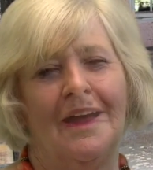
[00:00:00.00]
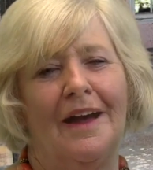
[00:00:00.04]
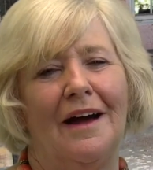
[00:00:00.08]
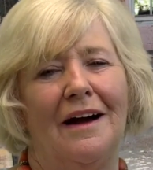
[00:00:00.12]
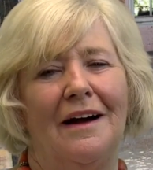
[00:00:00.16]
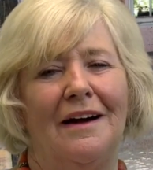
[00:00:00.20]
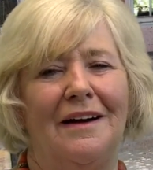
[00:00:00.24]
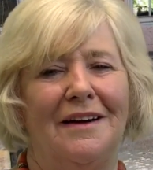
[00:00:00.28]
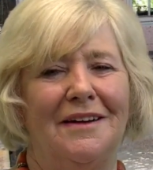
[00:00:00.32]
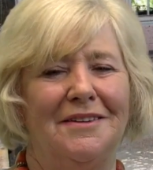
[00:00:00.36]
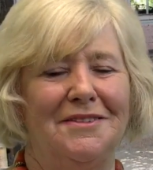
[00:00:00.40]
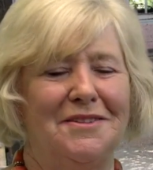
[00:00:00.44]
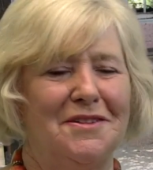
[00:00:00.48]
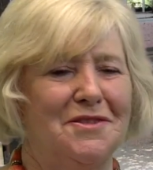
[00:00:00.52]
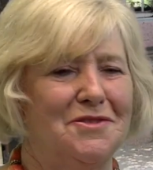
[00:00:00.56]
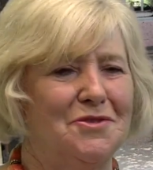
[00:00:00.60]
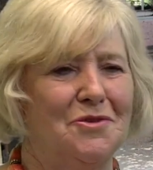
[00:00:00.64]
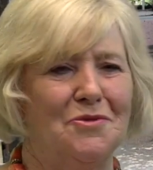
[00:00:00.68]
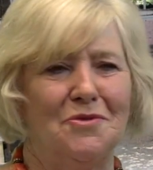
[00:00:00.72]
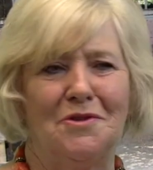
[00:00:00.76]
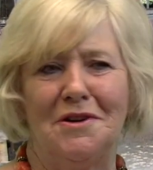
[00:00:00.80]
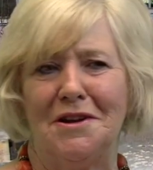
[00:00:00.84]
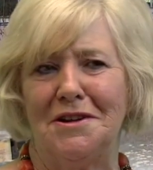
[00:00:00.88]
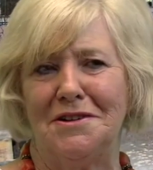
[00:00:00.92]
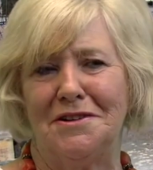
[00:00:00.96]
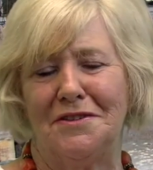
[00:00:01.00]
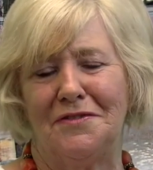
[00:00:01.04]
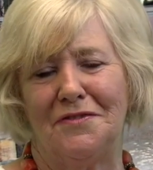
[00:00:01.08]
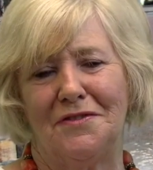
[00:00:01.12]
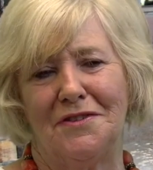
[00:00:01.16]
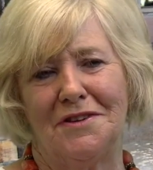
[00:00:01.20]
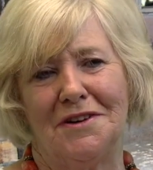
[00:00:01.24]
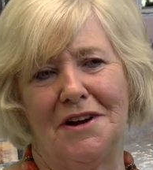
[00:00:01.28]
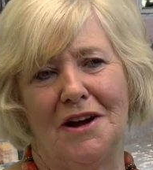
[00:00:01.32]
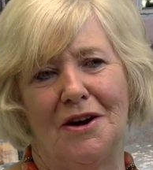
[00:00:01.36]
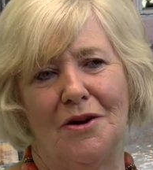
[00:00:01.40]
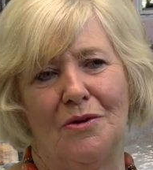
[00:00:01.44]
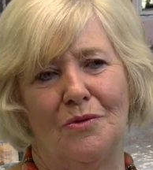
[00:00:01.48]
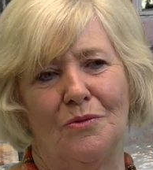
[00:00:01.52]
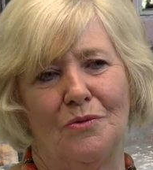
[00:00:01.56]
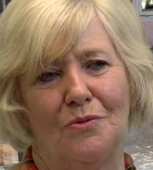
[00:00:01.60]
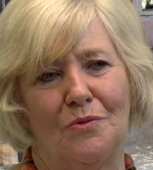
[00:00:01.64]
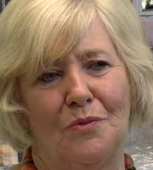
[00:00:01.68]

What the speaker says: It is totally different now.